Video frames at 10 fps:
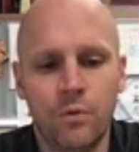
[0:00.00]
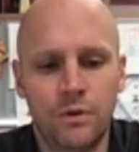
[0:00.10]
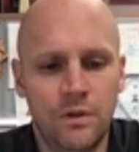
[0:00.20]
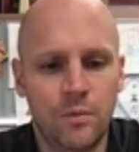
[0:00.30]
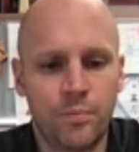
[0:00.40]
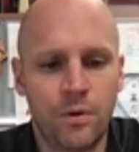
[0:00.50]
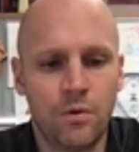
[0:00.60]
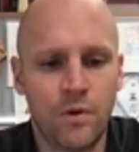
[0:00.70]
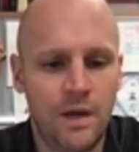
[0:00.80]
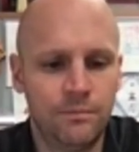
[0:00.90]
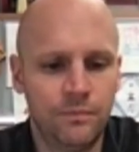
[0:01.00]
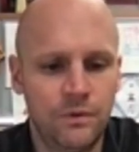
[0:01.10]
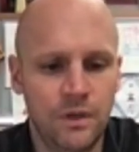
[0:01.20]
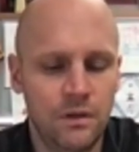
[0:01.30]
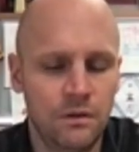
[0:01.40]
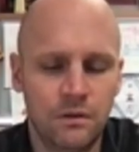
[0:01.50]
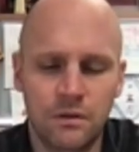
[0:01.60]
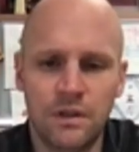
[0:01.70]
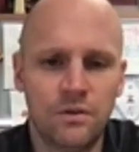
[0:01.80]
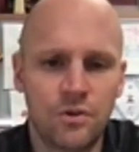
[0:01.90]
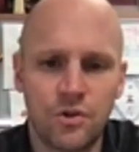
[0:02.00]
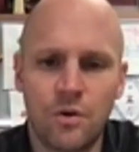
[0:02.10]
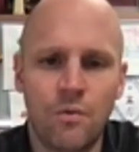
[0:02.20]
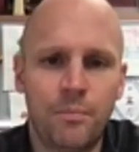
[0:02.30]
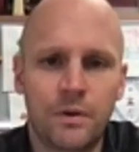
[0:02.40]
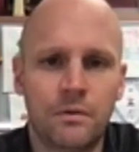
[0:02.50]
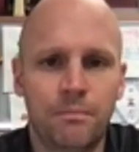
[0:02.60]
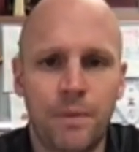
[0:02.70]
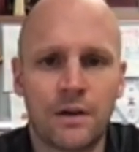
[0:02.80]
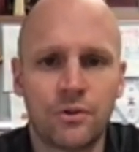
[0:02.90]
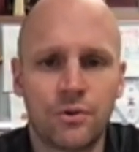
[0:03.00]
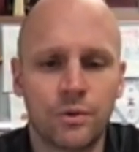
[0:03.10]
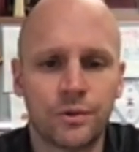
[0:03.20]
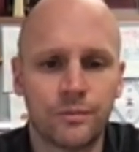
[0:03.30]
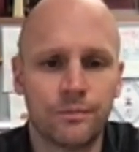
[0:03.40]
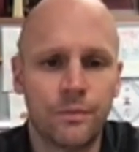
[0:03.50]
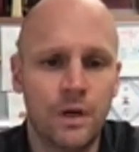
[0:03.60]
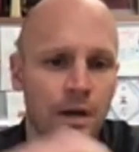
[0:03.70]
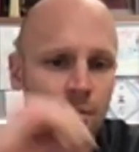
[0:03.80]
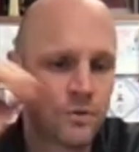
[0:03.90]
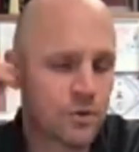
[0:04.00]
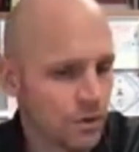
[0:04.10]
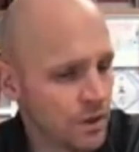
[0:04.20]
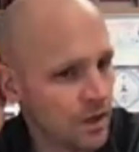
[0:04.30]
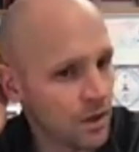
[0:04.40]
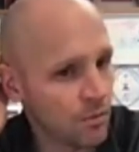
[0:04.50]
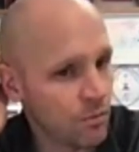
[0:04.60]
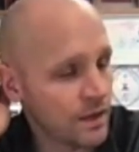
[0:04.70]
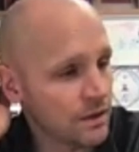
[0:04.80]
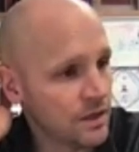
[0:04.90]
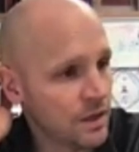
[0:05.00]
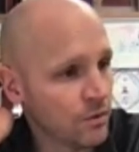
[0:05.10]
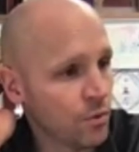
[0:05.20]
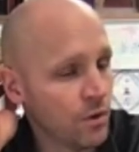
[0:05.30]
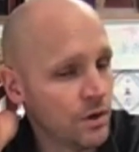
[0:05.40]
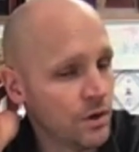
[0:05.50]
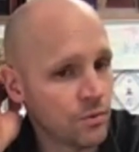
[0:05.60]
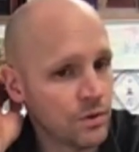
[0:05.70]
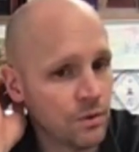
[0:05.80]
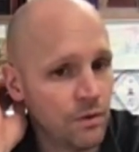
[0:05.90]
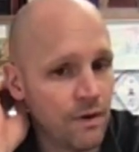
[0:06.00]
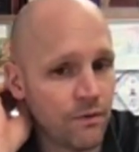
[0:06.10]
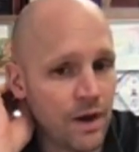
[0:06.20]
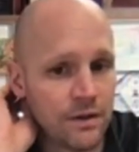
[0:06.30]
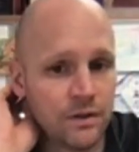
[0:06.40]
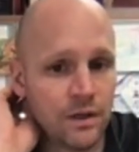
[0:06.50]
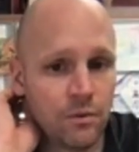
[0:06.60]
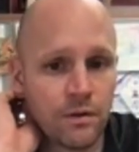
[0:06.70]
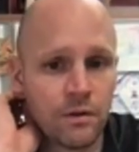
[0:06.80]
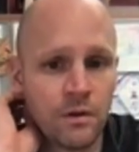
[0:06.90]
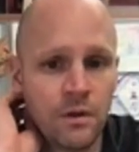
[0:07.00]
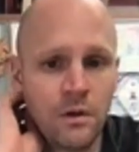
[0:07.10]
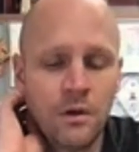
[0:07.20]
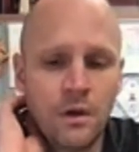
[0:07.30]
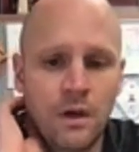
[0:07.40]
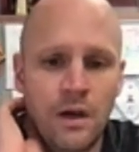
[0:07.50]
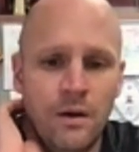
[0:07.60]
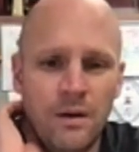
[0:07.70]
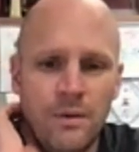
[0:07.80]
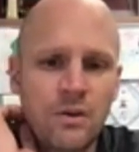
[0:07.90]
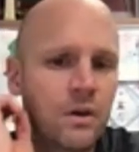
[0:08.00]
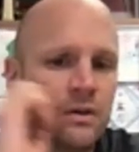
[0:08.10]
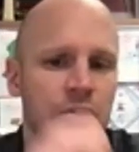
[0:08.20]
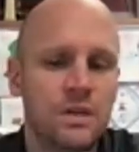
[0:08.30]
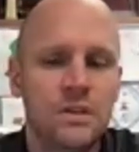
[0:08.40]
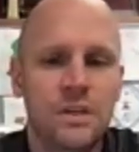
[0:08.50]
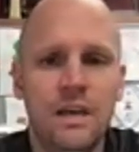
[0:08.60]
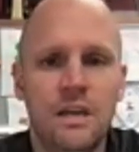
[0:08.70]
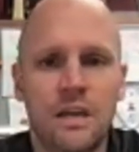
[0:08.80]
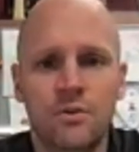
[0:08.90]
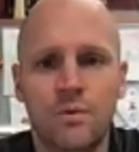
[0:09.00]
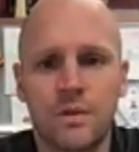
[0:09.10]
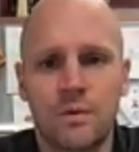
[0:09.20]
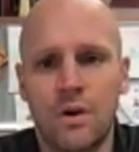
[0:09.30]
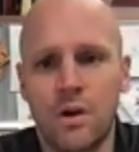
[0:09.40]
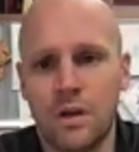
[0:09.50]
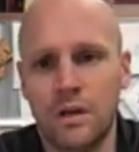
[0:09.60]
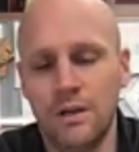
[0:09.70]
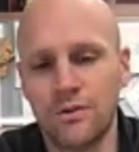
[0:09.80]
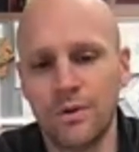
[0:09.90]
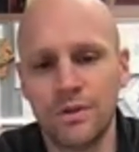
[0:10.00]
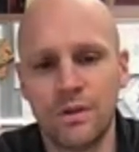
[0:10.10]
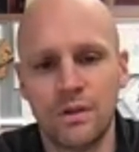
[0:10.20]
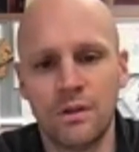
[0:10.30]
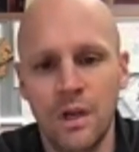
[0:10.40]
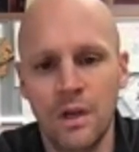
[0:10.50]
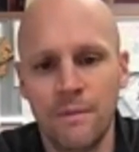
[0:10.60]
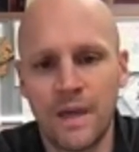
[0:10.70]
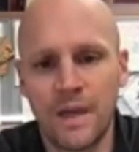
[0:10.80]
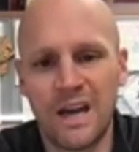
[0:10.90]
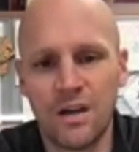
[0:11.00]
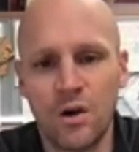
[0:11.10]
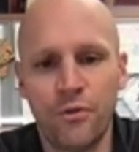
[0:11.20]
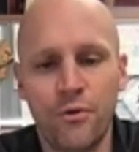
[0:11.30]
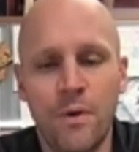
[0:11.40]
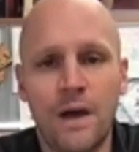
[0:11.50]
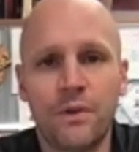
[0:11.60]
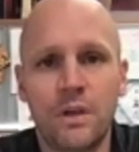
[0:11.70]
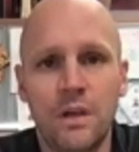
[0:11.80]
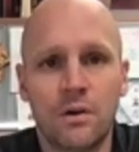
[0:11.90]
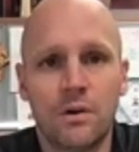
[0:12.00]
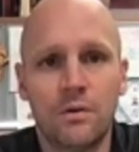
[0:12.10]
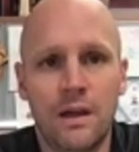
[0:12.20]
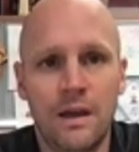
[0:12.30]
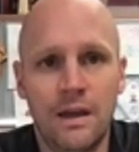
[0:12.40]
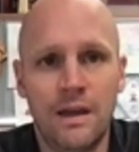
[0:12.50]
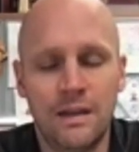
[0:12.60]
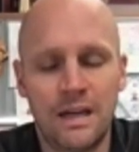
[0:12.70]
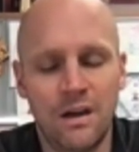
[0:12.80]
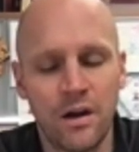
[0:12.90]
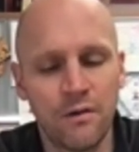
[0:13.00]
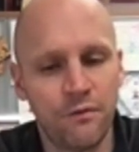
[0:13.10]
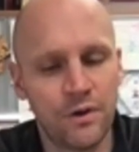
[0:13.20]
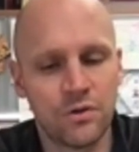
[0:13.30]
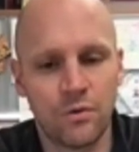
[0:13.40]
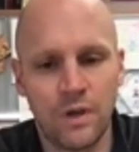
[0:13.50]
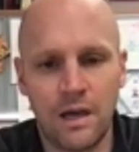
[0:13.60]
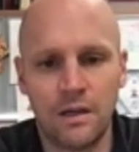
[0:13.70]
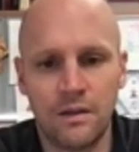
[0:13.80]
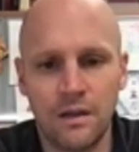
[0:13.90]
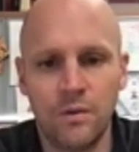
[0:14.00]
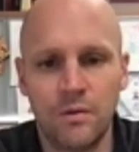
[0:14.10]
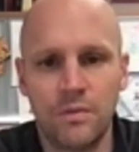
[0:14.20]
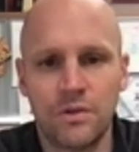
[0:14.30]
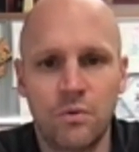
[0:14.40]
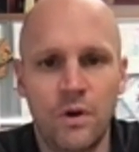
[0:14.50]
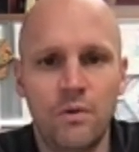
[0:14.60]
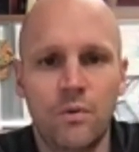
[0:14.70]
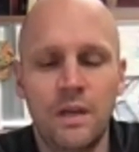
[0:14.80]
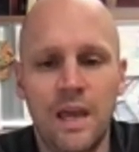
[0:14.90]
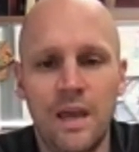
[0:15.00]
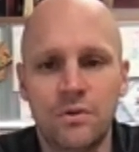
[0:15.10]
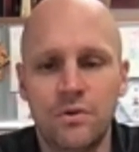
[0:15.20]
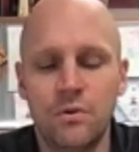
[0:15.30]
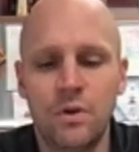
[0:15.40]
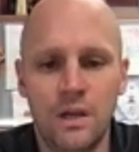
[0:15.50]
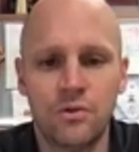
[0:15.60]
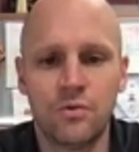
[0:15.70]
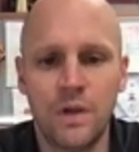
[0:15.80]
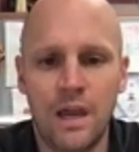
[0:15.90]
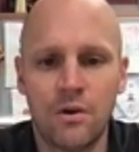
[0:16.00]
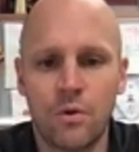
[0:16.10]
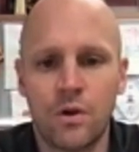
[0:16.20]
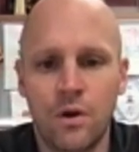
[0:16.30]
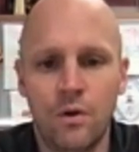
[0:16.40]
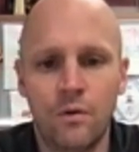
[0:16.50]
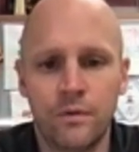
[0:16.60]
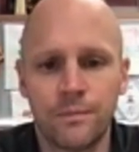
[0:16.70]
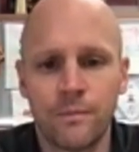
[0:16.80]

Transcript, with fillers: within the program didn't didn't show up in box scores. Um, certainly, a year where we had to deal with more injuries than we've ever had to deal with. Uh, and I'm not talking season-ending injuries. I'm talking injuries that that kind of go throughout the year. And I, I, at unofficial count, I think we had missed 21 games due to injury and/or COVID.